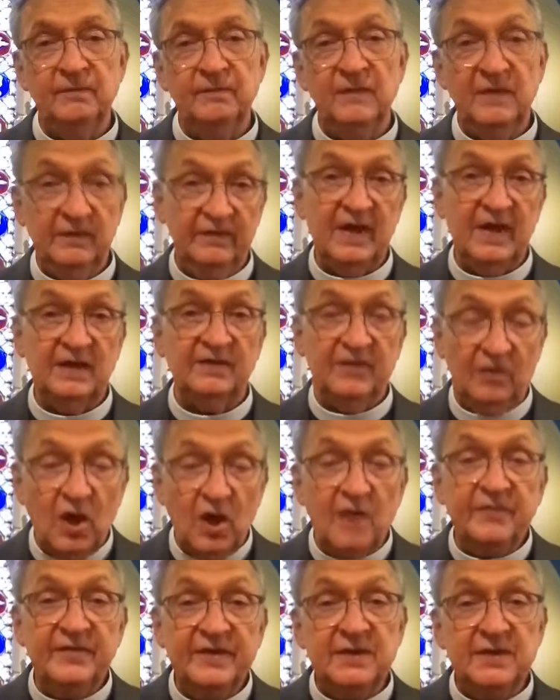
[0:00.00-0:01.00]
In fact, they're
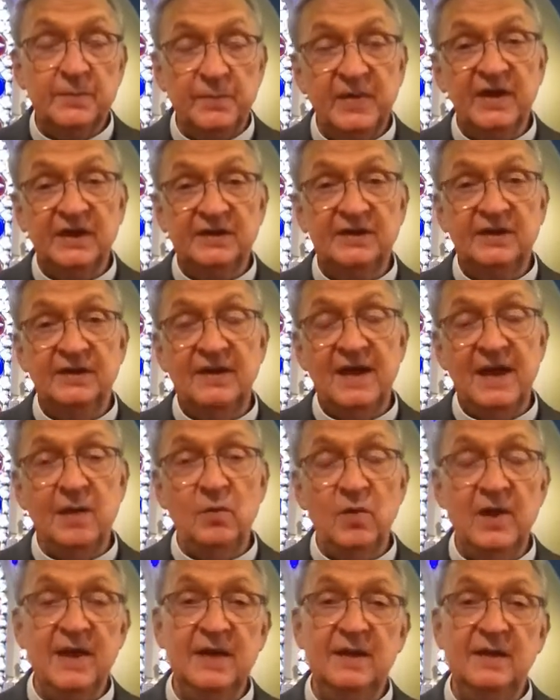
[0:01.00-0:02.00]
often depicted that
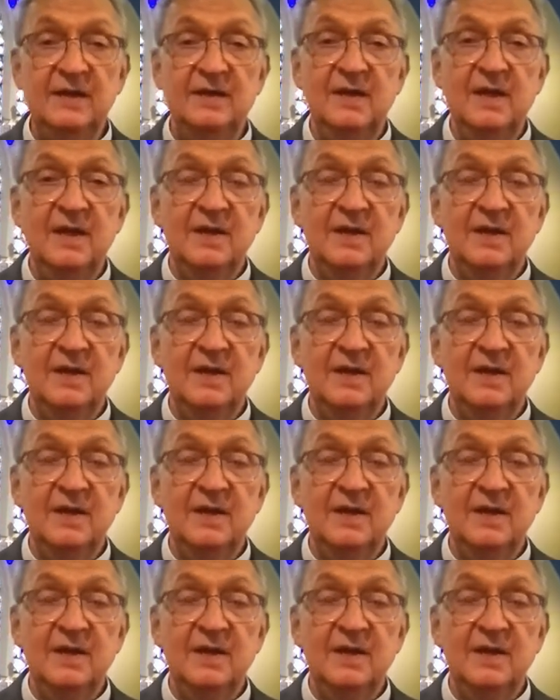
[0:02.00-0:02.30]
way.